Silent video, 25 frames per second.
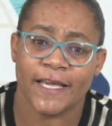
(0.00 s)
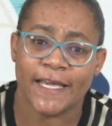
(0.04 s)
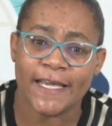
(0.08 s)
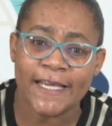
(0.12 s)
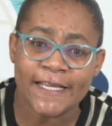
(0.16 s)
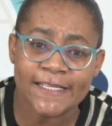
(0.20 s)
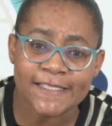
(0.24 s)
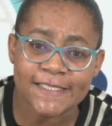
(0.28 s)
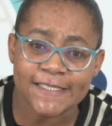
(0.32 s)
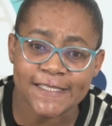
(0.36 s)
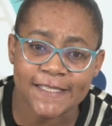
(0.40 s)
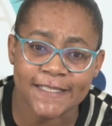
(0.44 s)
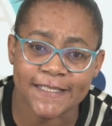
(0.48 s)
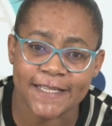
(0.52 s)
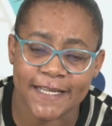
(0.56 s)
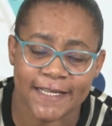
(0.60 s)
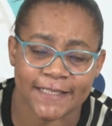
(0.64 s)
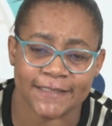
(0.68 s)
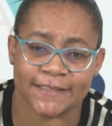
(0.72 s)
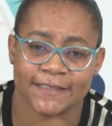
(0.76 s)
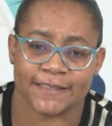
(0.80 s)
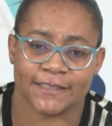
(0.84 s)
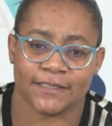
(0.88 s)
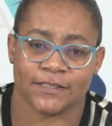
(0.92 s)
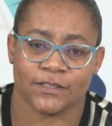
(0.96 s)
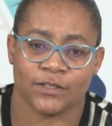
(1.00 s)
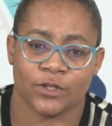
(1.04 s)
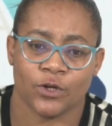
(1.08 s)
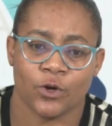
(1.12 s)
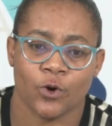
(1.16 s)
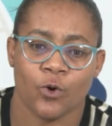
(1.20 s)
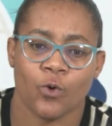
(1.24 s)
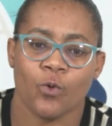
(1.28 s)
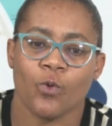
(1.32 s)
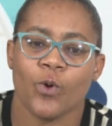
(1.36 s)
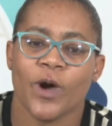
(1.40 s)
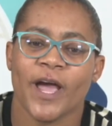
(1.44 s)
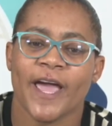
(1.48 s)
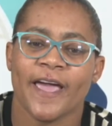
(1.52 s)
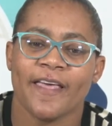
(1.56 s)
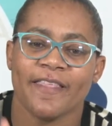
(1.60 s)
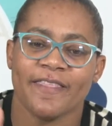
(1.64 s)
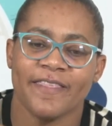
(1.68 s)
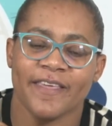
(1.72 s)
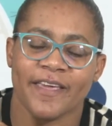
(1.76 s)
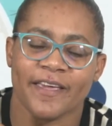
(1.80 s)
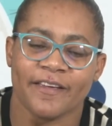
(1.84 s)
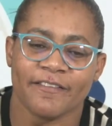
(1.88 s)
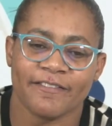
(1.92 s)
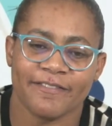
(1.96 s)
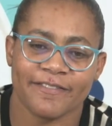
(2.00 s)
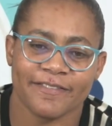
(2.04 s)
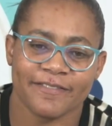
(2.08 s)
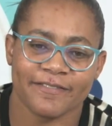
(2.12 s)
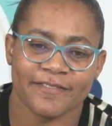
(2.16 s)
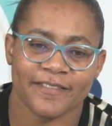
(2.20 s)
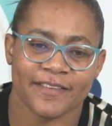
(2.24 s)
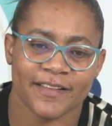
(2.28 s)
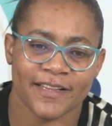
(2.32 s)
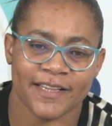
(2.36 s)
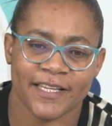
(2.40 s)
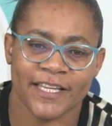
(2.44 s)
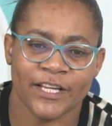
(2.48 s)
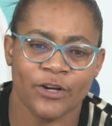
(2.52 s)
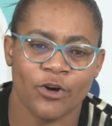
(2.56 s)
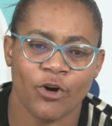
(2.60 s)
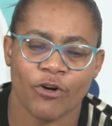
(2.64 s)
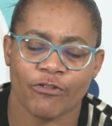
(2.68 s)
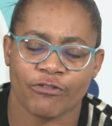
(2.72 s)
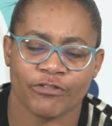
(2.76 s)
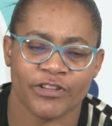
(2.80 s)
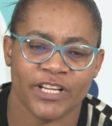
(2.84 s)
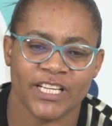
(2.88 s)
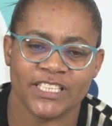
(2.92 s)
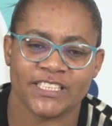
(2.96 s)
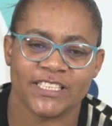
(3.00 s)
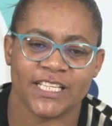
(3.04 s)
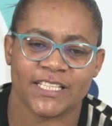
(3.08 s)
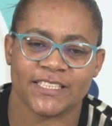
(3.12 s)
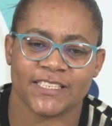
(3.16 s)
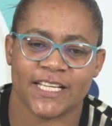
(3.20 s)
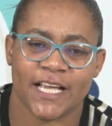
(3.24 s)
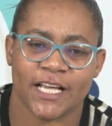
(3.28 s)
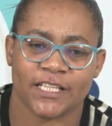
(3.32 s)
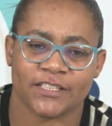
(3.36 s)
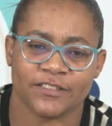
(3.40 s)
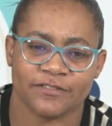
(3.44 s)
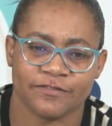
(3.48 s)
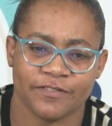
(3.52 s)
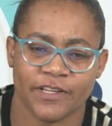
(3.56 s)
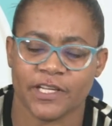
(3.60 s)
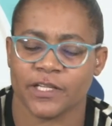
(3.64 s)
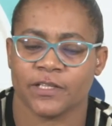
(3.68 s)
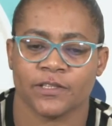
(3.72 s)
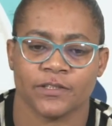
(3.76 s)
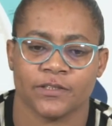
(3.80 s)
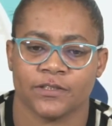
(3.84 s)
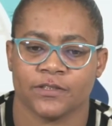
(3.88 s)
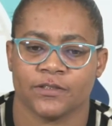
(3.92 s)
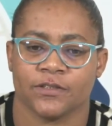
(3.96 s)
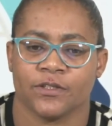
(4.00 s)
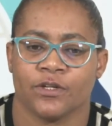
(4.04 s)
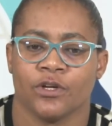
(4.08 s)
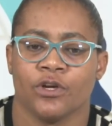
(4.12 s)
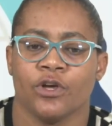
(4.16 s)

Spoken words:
incidents where the League of Nations has failed.